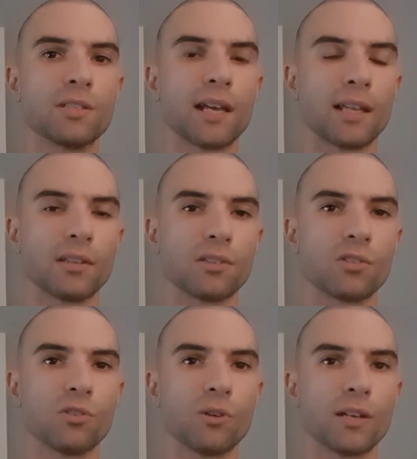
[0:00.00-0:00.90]
telling the
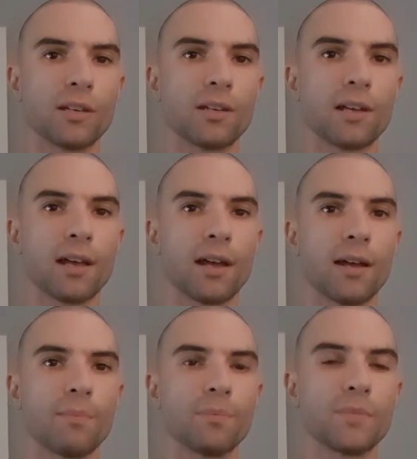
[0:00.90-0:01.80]
story
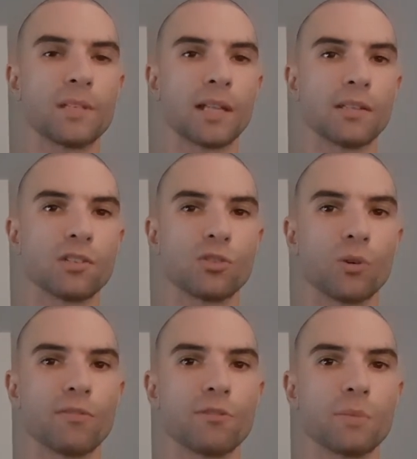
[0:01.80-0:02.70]
um, telling the
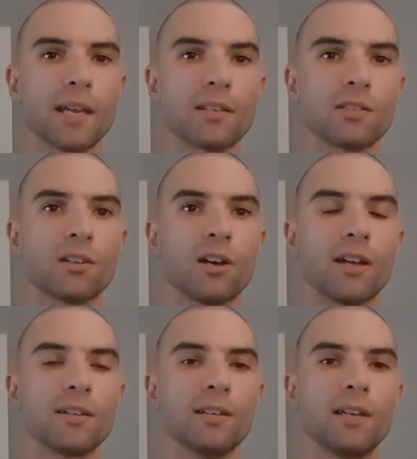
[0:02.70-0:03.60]
story from their
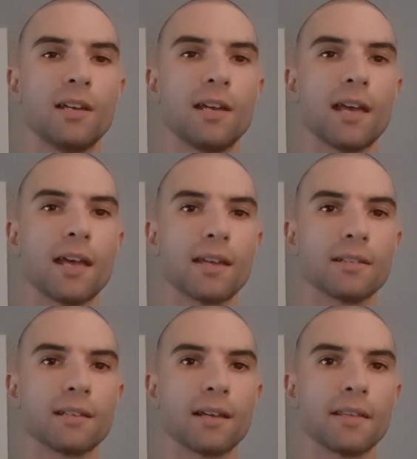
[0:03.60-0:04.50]
side
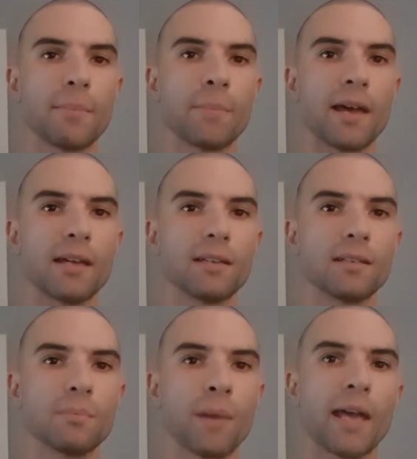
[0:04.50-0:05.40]
and uh, that may
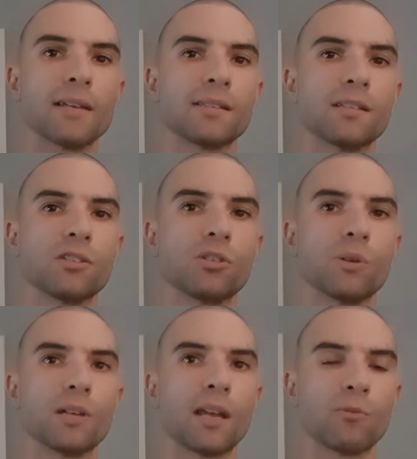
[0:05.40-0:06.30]
may assist you
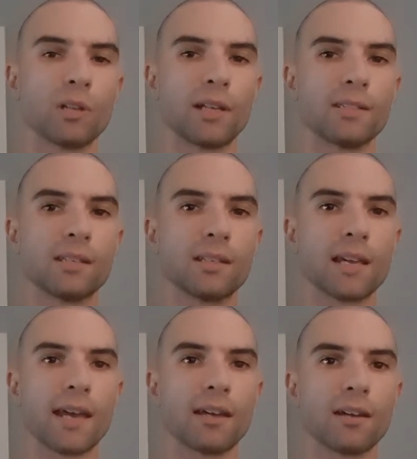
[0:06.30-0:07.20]
in, in releasing the
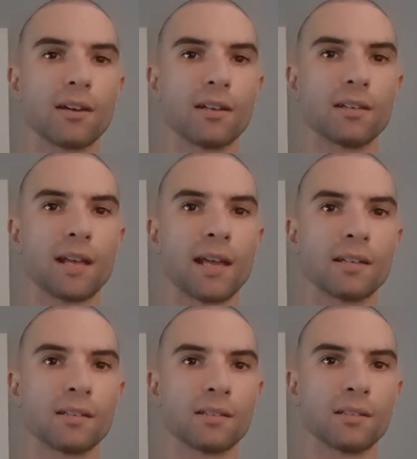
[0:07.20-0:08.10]
anger and,
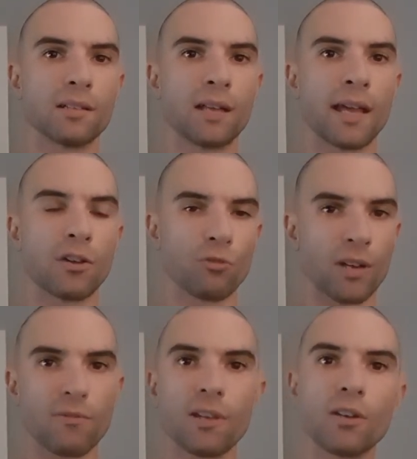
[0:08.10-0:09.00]
and and
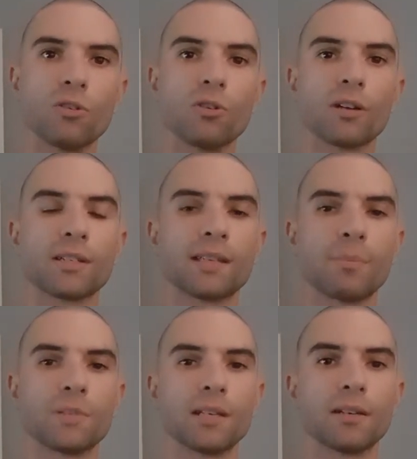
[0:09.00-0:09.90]
grieving or
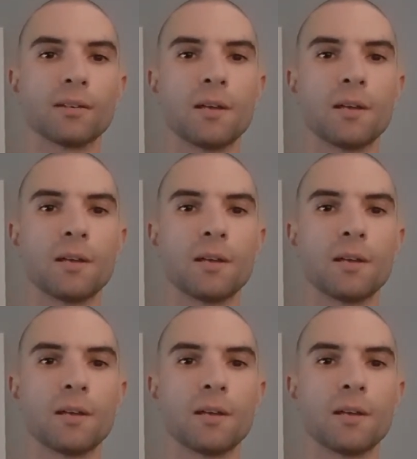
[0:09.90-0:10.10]
accepting